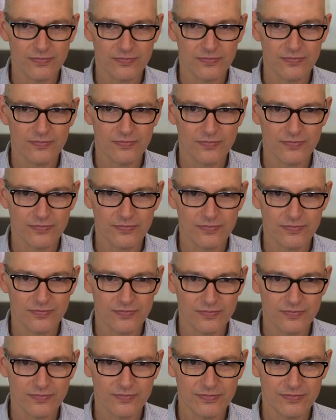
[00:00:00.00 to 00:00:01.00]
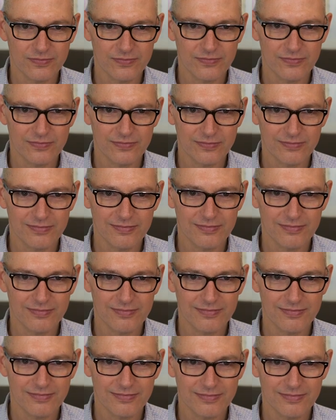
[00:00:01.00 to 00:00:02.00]

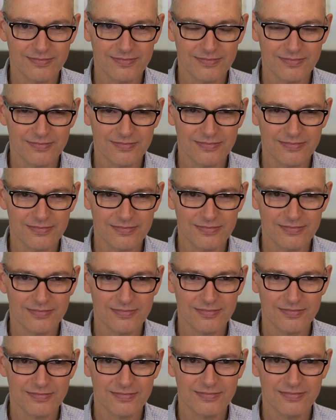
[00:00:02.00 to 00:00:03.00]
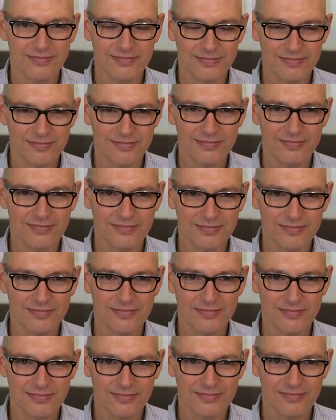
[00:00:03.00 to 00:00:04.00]

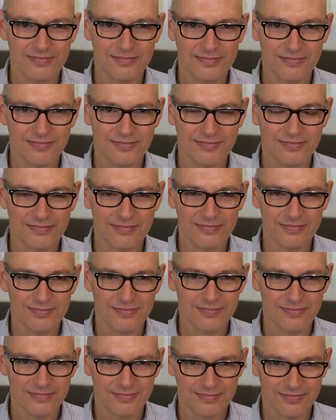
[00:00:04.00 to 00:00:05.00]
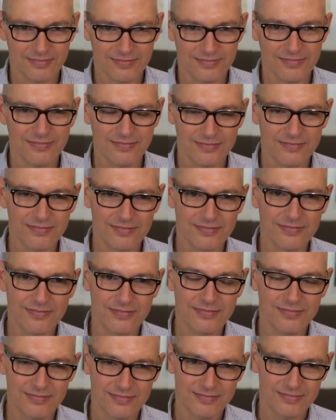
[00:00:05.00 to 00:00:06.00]

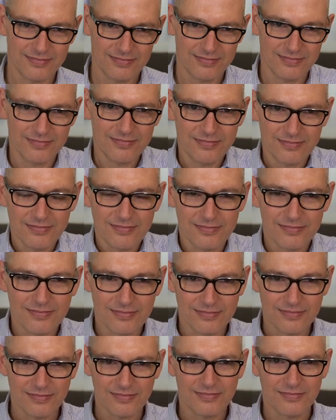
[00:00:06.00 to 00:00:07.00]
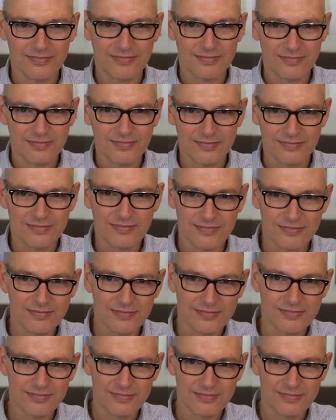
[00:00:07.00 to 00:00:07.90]
(not speaking)